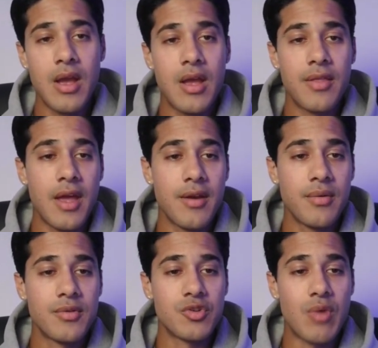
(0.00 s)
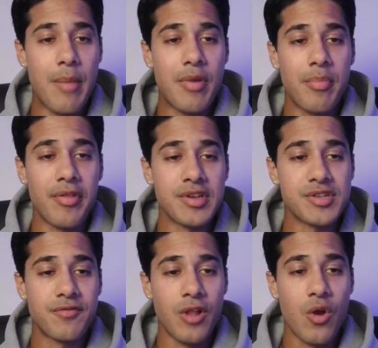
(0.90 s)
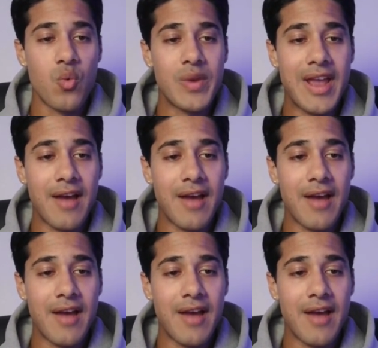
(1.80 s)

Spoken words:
Then to wrap up this flow, we have the